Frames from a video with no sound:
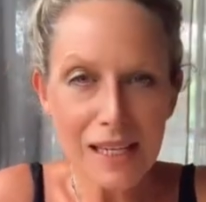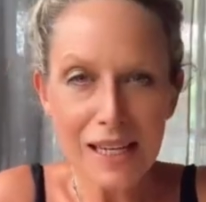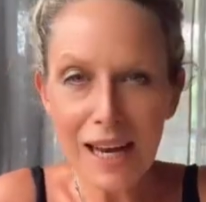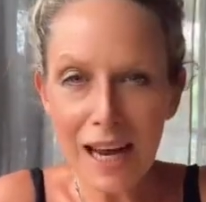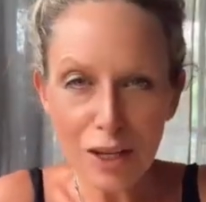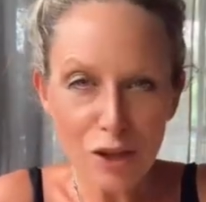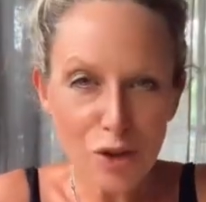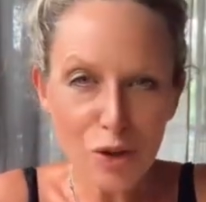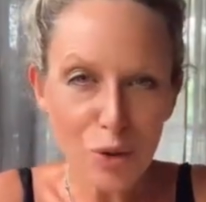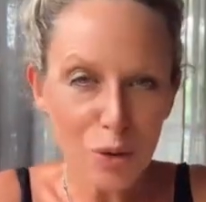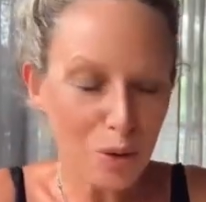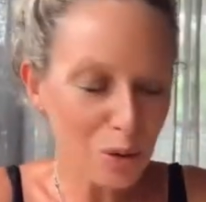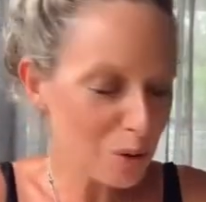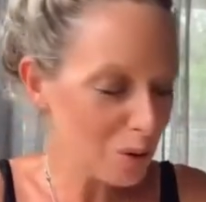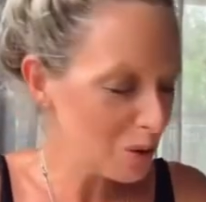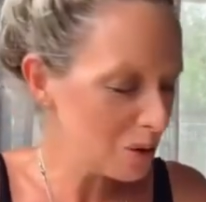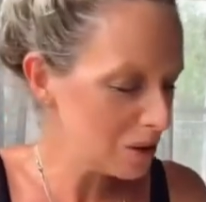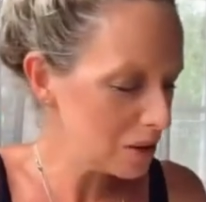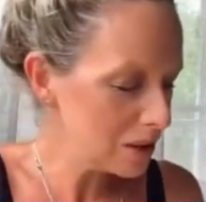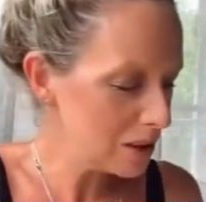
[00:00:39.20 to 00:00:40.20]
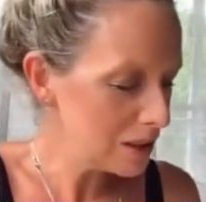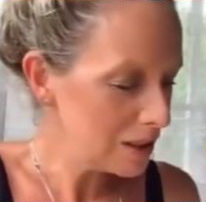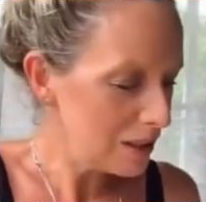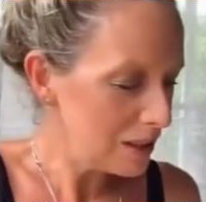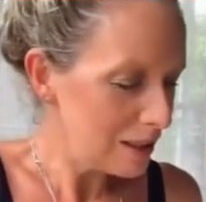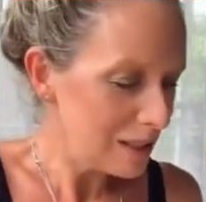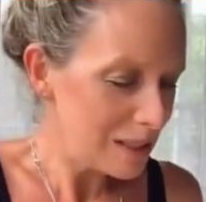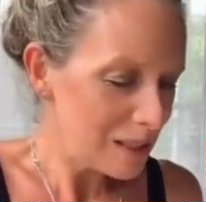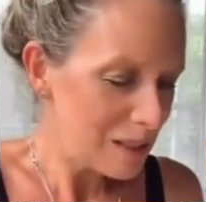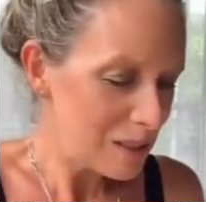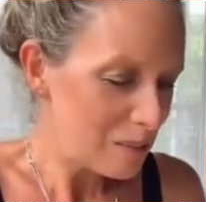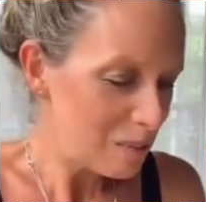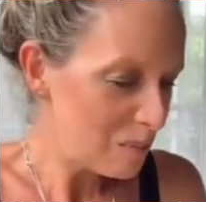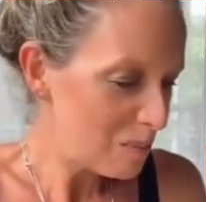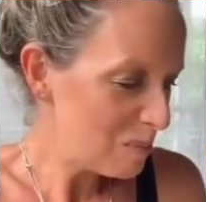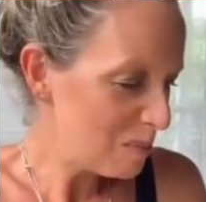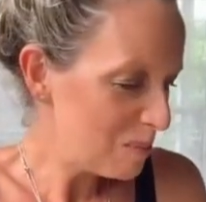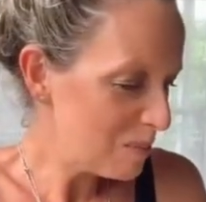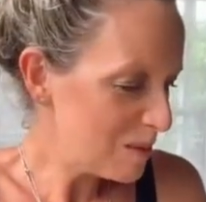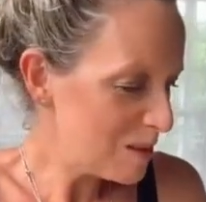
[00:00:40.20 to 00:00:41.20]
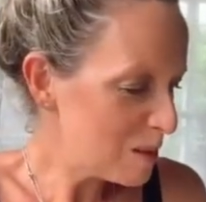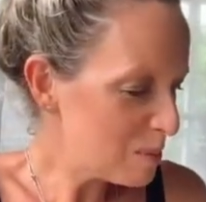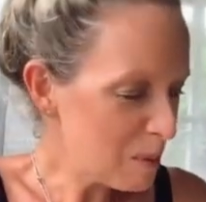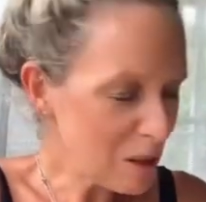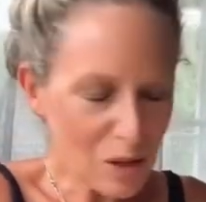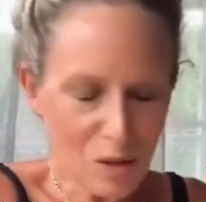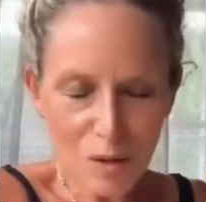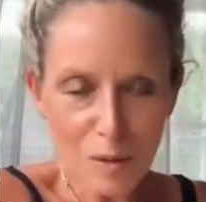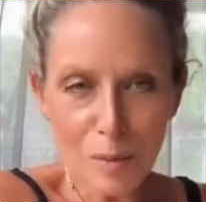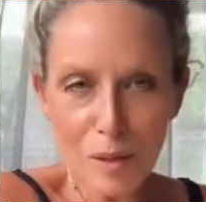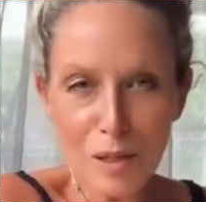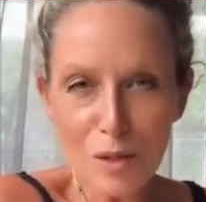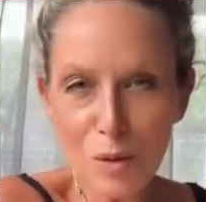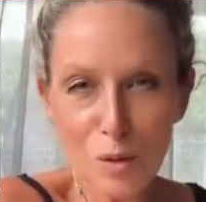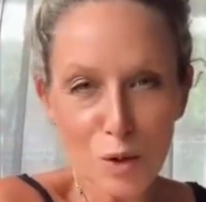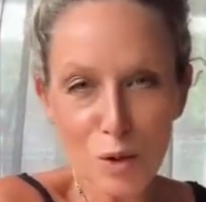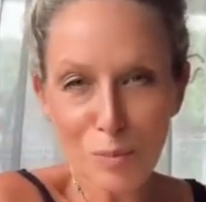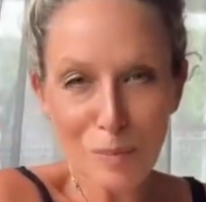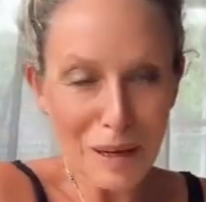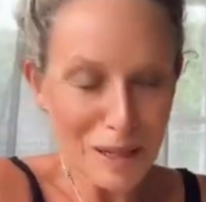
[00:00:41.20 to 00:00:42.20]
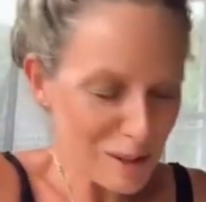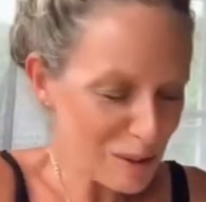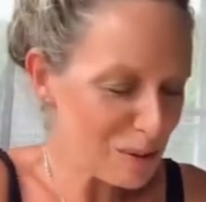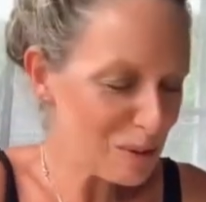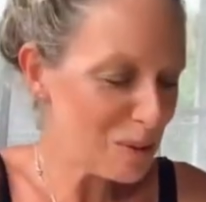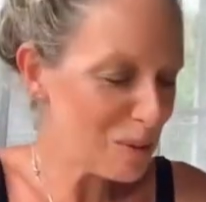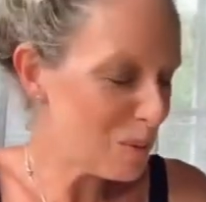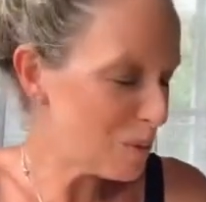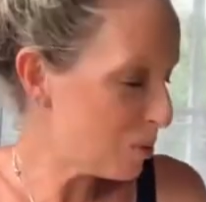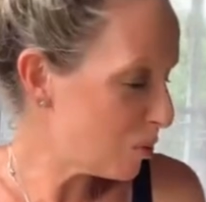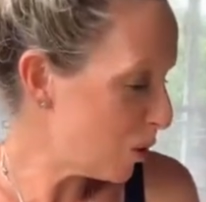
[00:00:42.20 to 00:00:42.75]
natural, special